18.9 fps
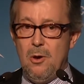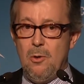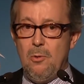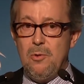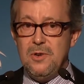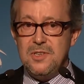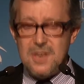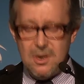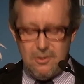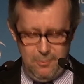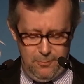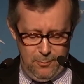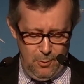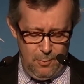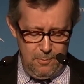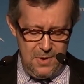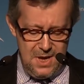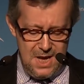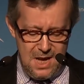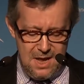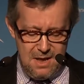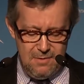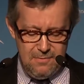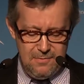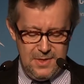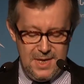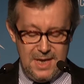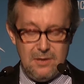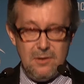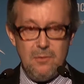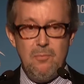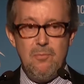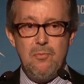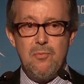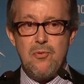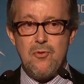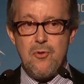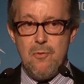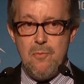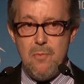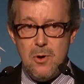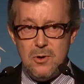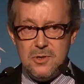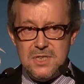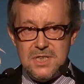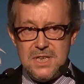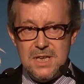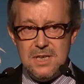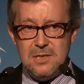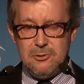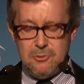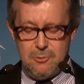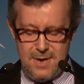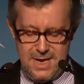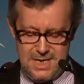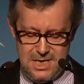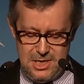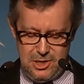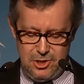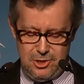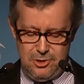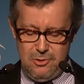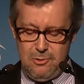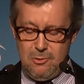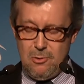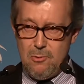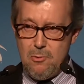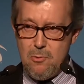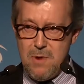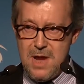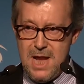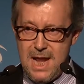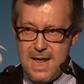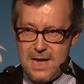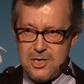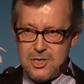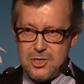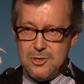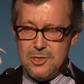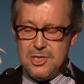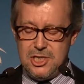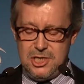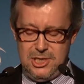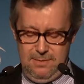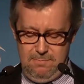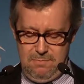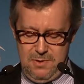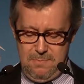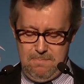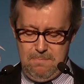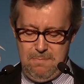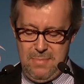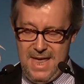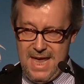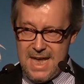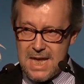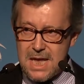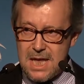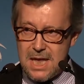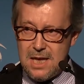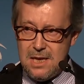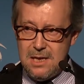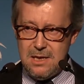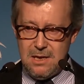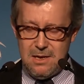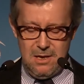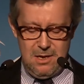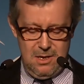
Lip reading: We therefore believe that promoting traditional relationship banking